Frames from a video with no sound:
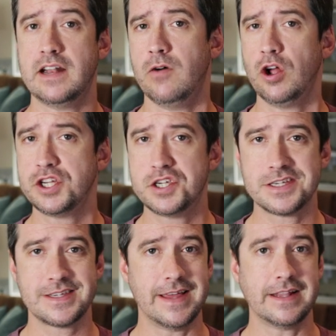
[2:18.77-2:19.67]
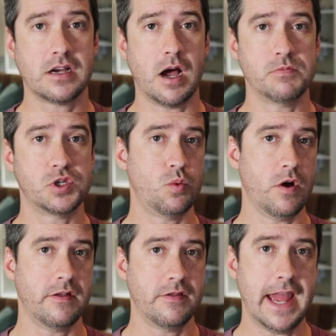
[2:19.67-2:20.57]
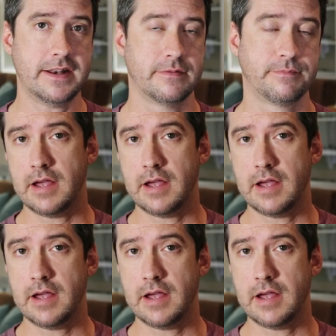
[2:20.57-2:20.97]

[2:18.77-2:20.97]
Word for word: advantages that comes with that